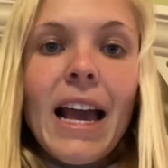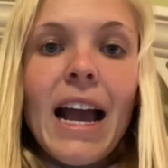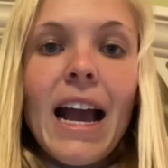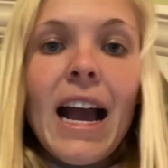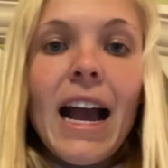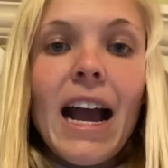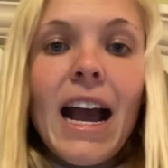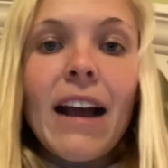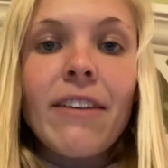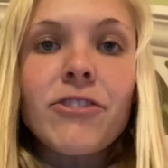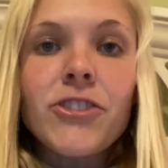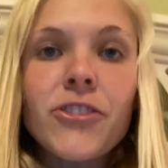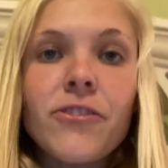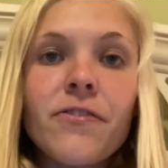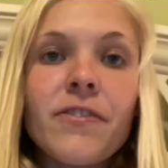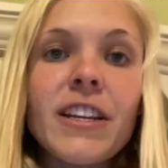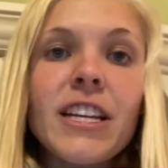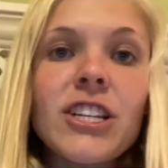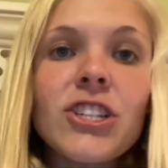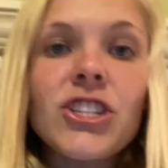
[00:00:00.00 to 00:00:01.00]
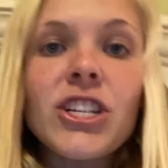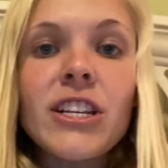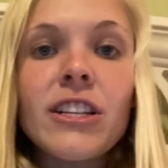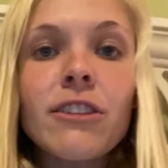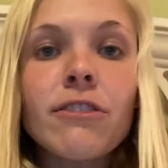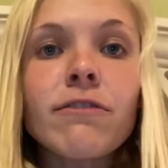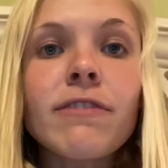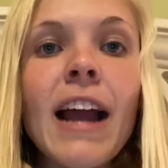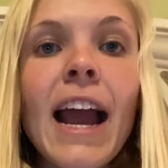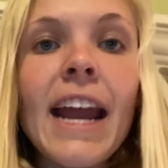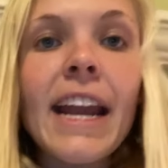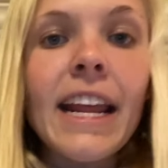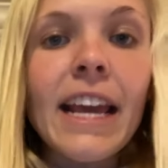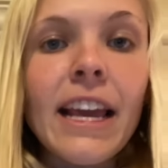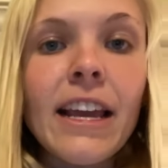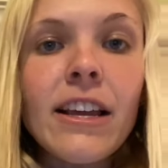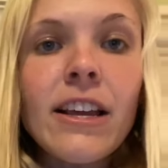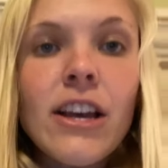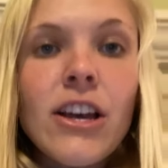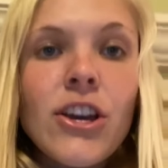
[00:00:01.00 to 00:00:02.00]
After finishing the
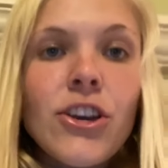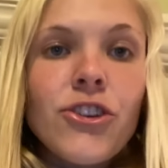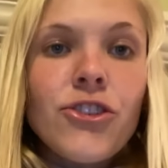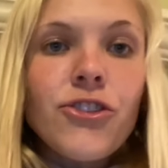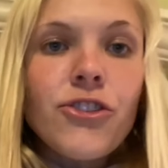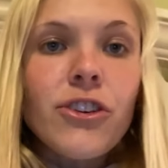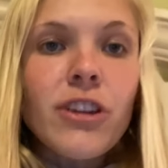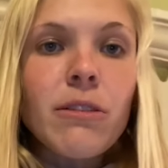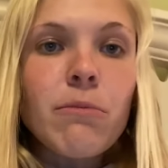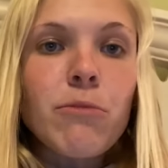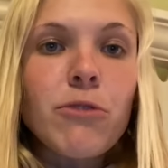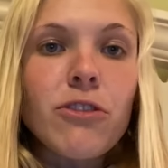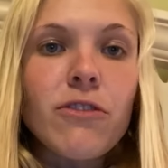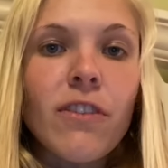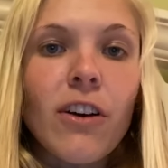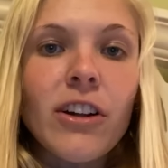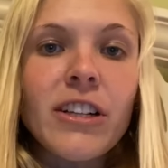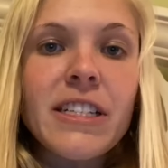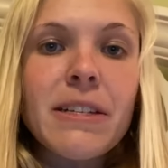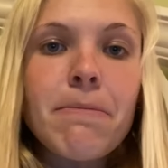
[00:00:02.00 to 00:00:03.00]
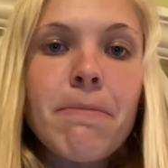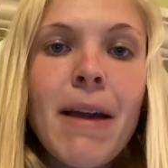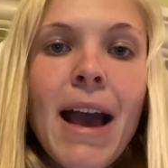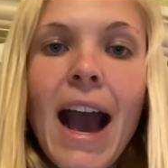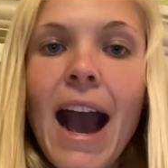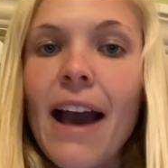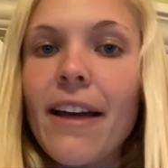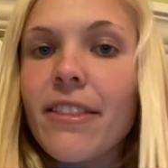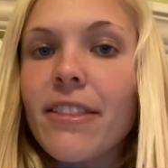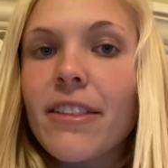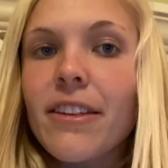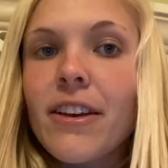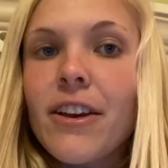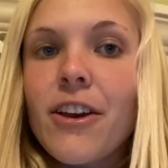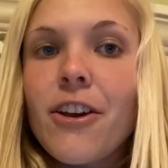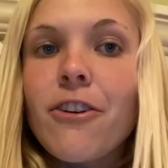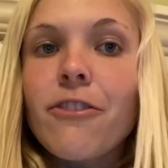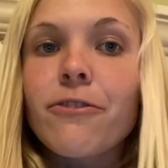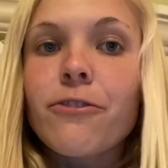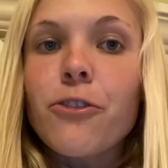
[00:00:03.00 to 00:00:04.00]
writing, you can move on to math.
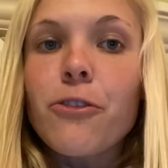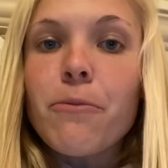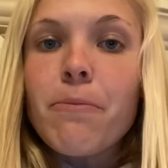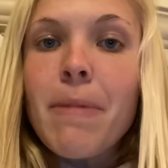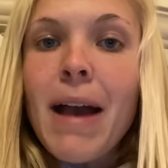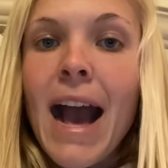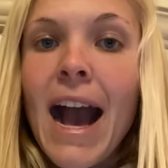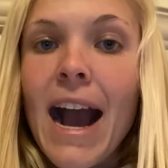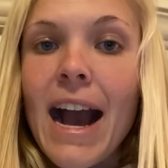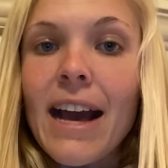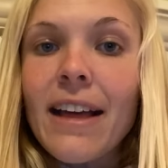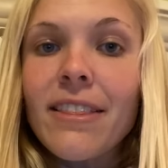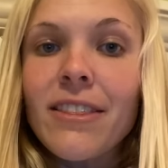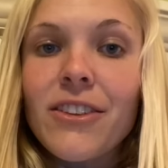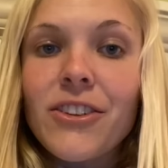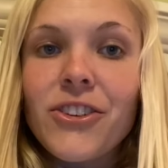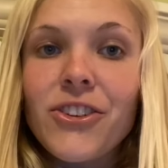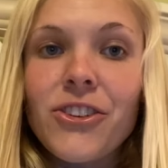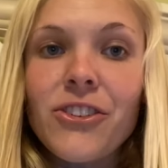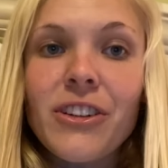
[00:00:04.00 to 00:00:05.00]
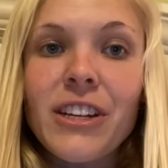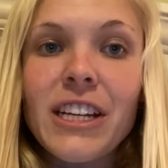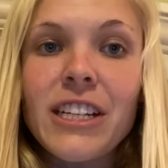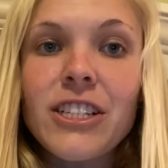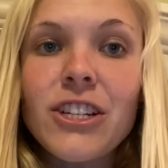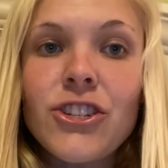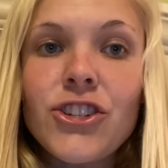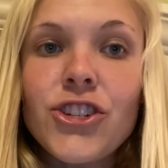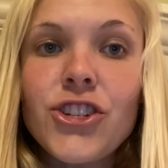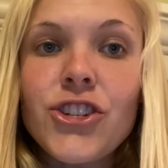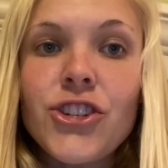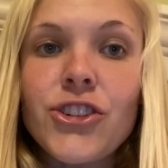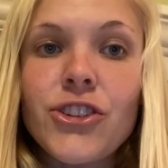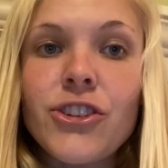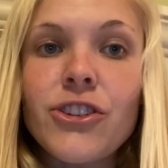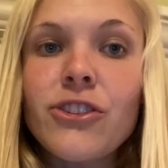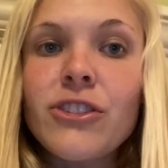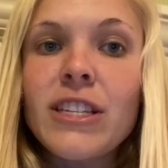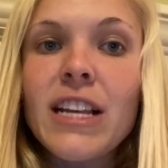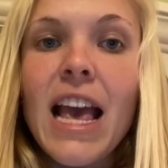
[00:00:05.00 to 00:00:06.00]
For math, you need to
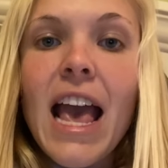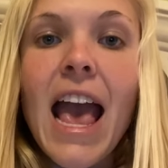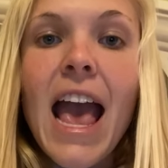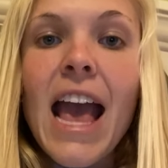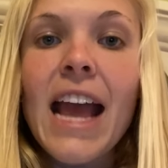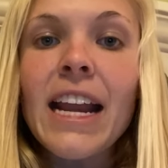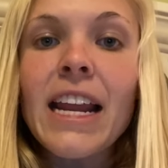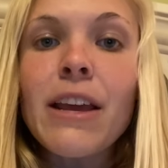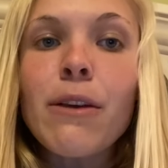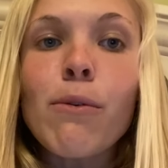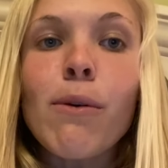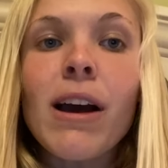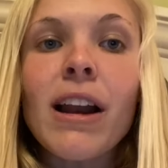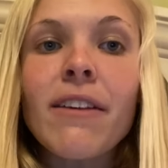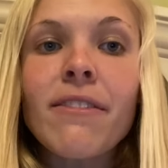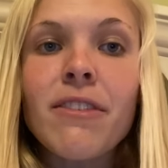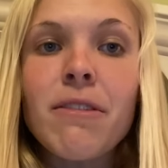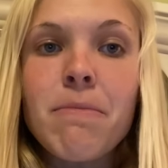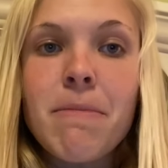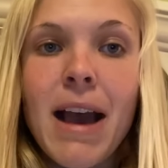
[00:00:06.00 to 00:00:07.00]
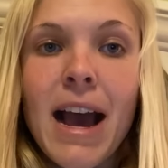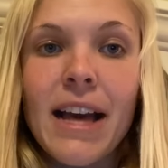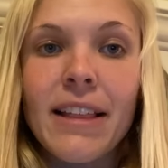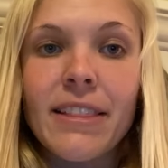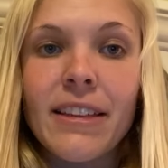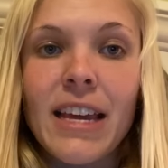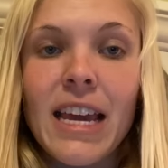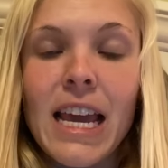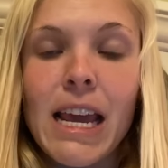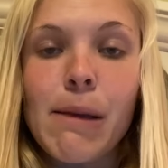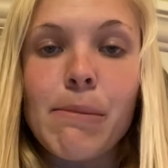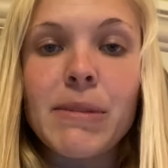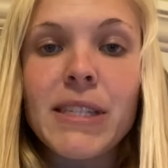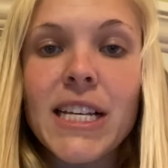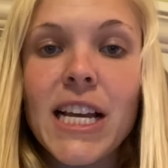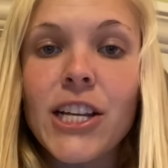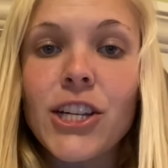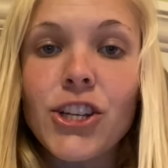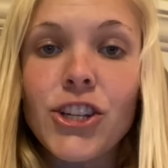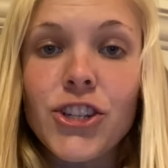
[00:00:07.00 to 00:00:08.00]
choose any one of the math
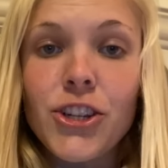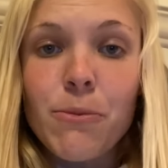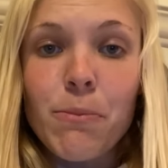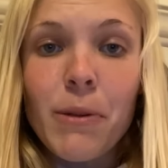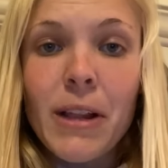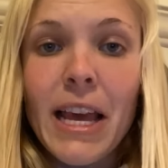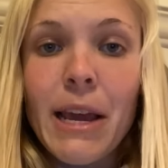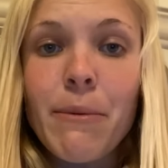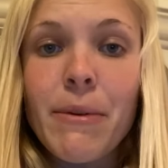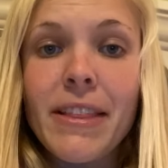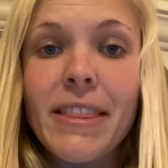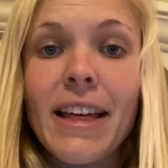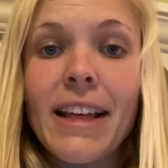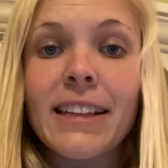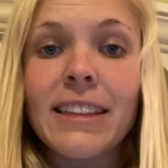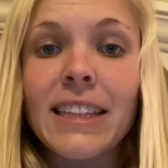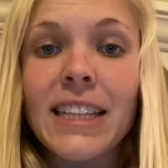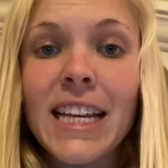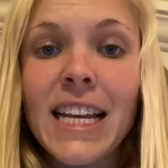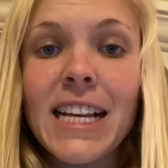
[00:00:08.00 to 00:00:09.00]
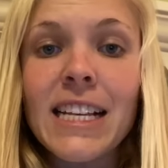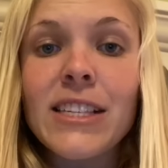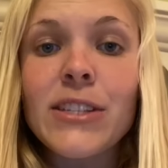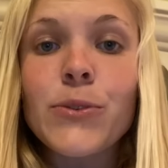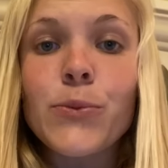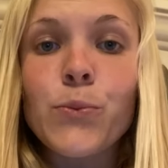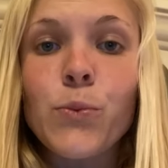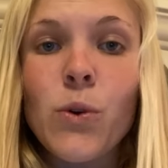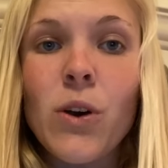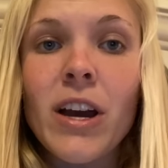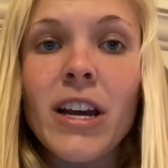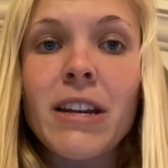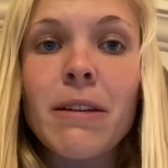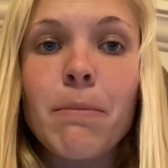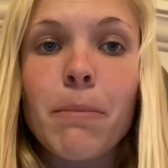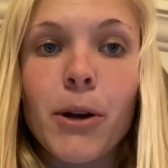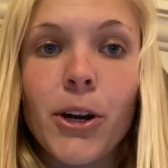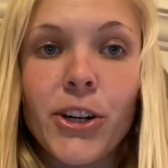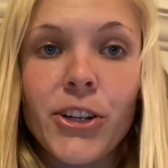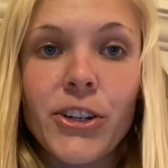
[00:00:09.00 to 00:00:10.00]
games and you should play with at least
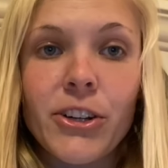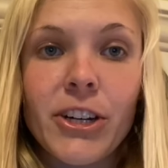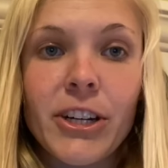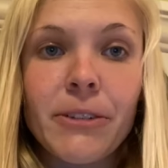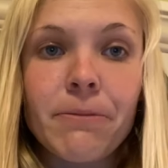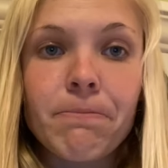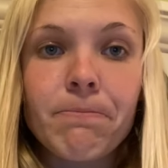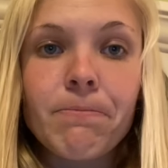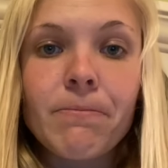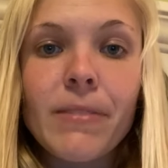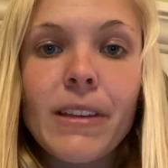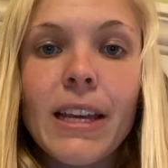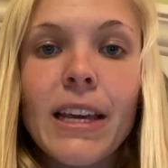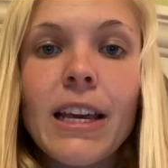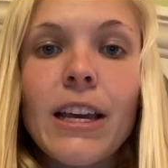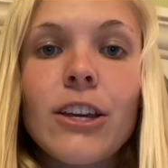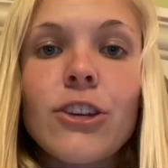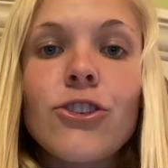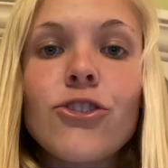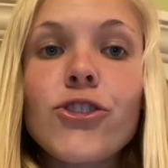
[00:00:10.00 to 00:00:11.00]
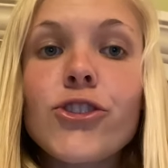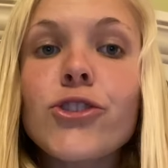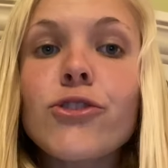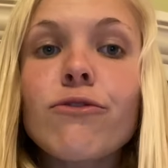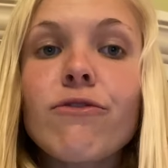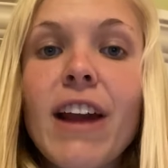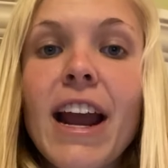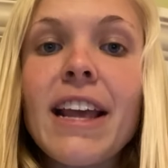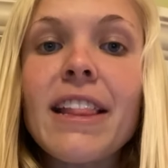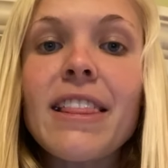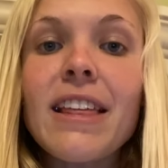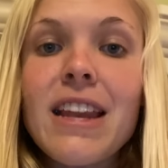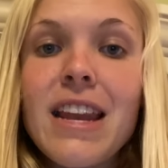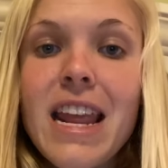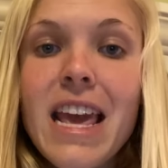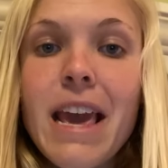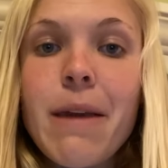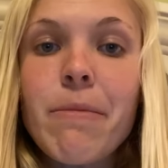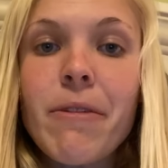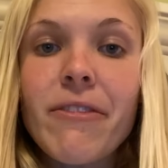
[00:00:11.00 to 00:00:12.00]
one partner. You should write the
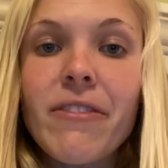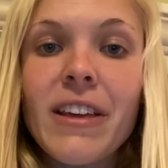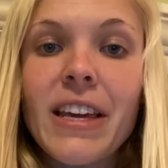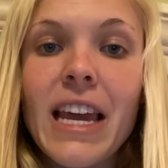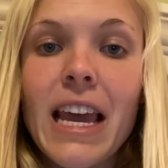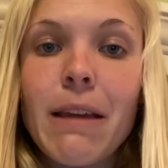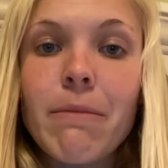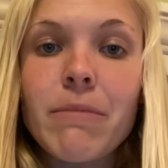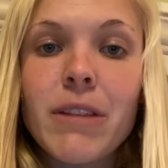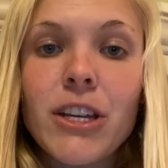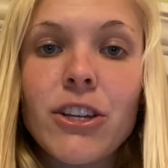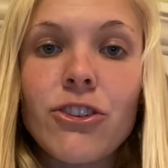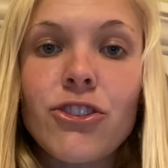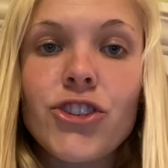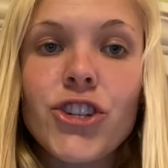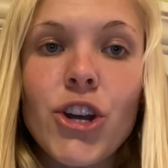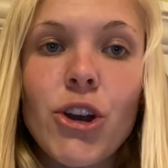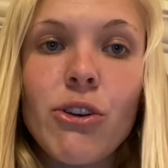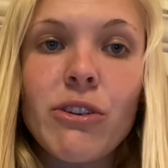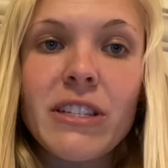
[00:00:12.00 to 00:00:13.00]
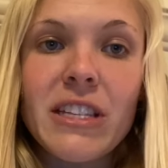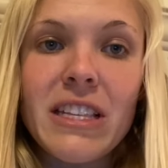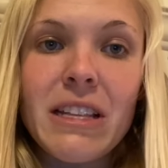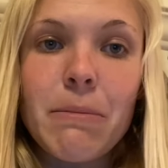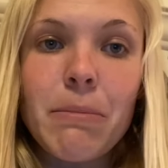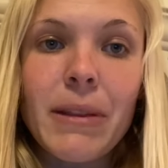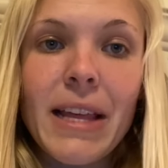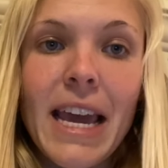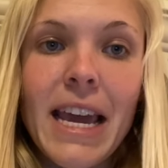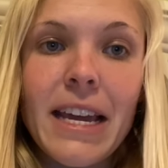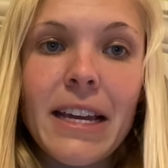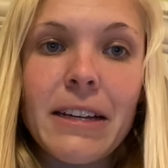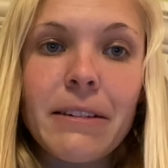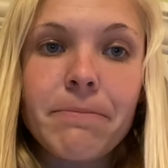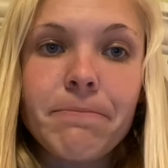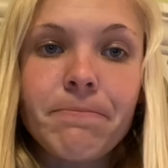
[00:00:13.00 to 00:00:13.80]
name of the game that you chose in the blank.